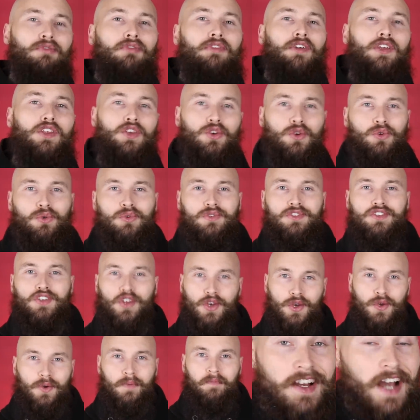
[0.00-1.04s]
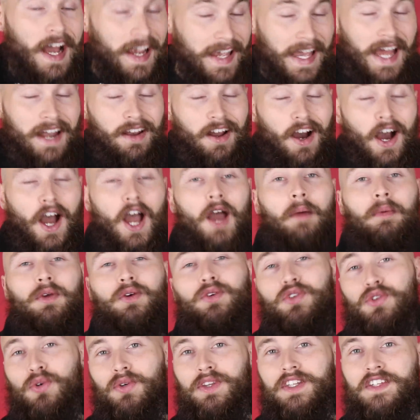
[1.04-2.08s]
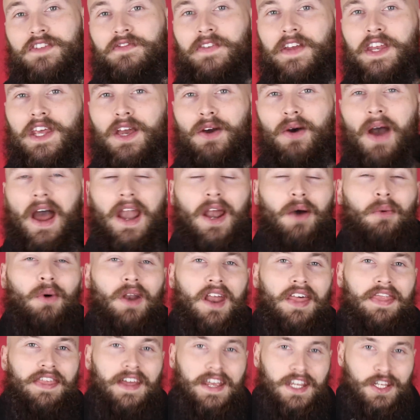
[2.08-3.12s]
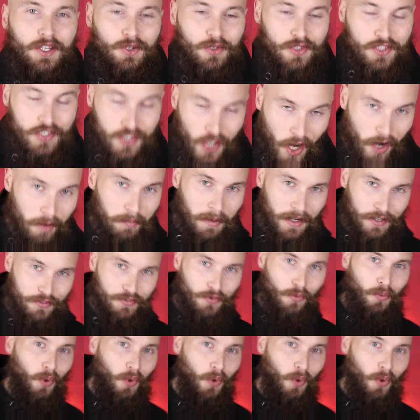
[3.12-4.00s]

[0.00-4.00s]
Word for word: for you too. Again, I hope you enjoyed this video and I wanna thank you so much for